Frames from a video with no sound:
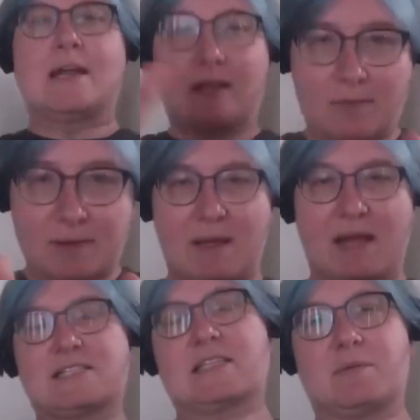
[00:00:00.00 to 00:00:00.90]
coming
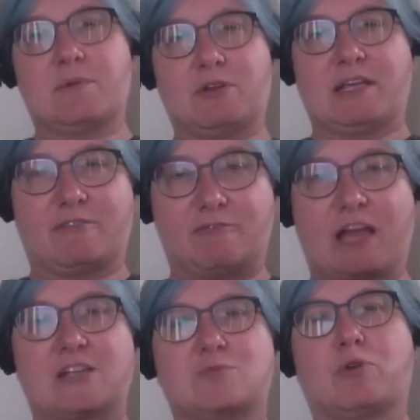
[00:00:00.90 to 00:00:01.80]
back to the community in a
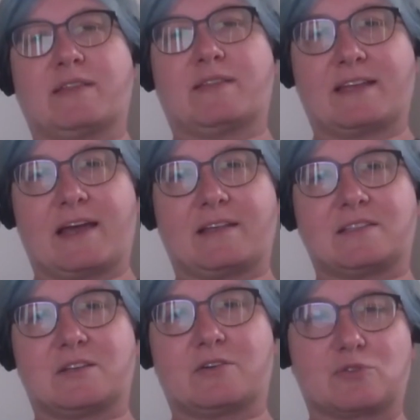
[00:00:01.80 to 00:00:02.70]
flashpoint like that.
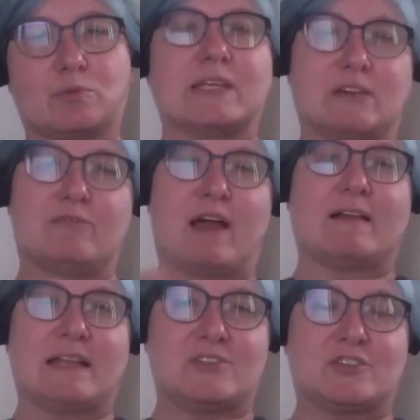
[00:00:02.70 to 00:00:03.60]
So it was really good
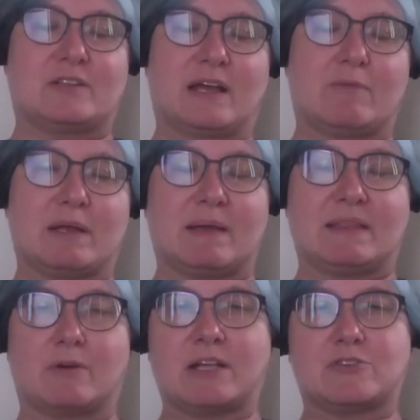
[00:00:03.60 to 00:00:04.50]
validation that we had made
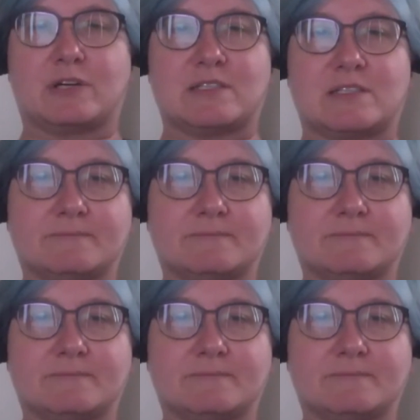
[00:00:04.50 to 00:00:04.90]
the right choice.